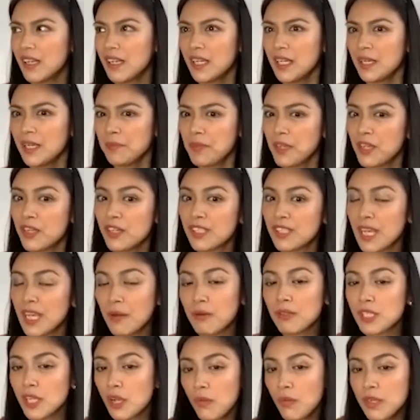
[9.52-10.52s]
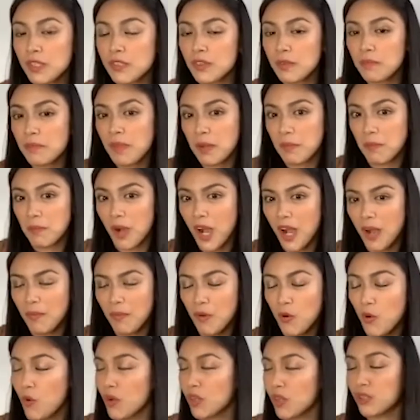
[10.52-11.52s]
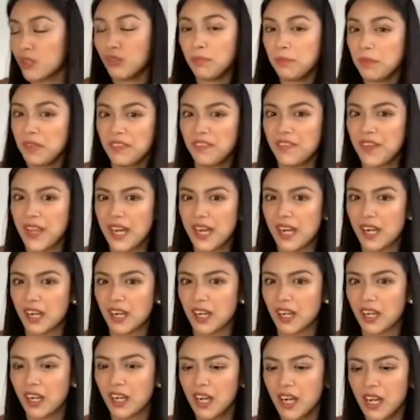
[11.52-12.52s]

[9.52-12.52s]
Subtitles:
Because I was always with my mom, who was super fair.